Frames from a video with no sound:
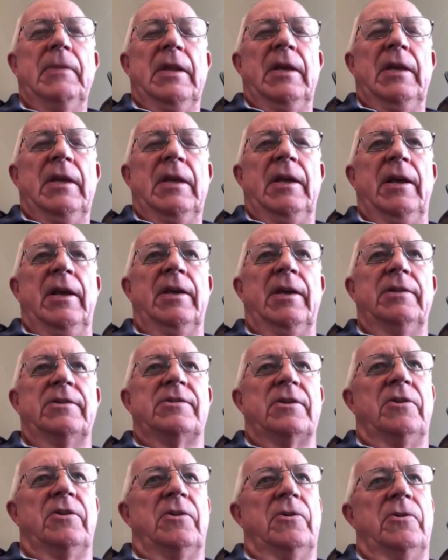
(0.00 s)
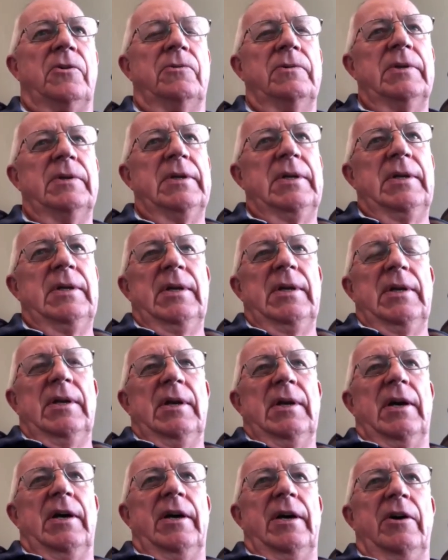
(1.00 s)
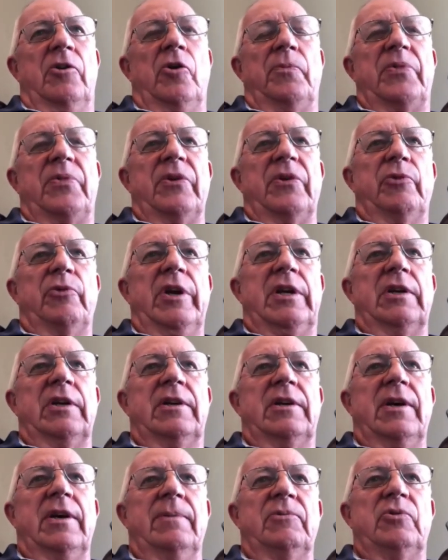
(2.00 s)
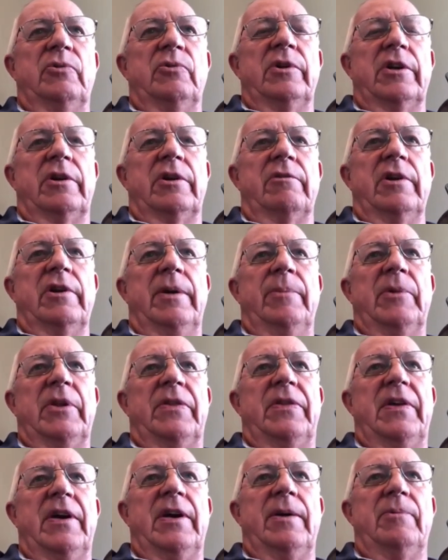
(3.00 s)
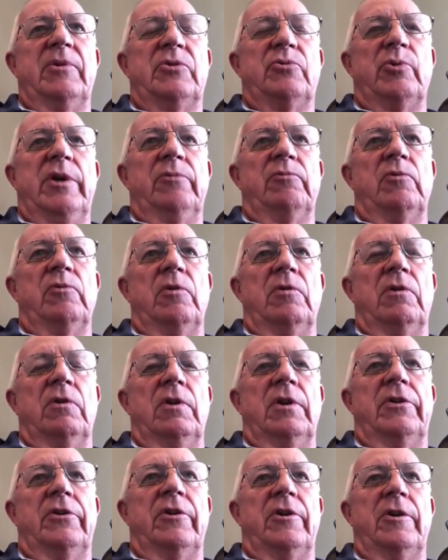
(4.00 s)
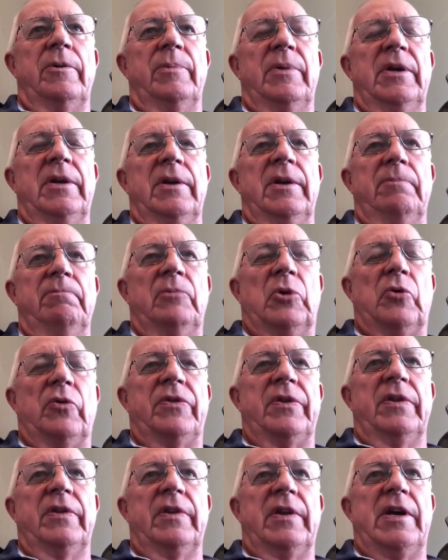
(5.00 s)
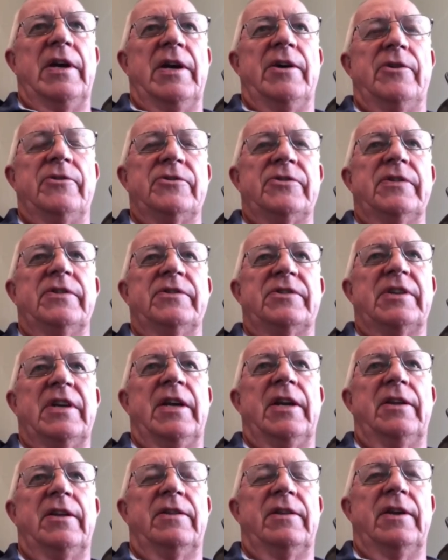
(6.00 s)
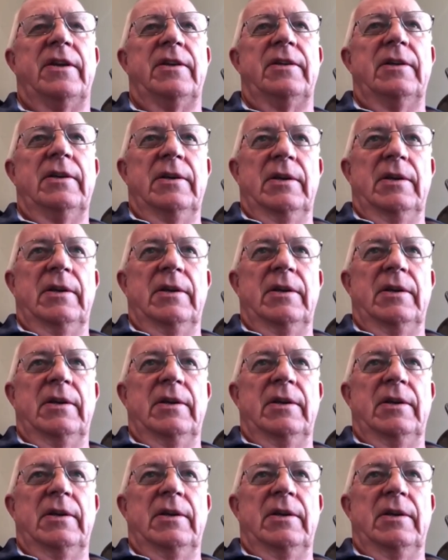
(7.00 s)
and so I hope that we can come to an agreement there between rural and urban, both in the House and the Senate, that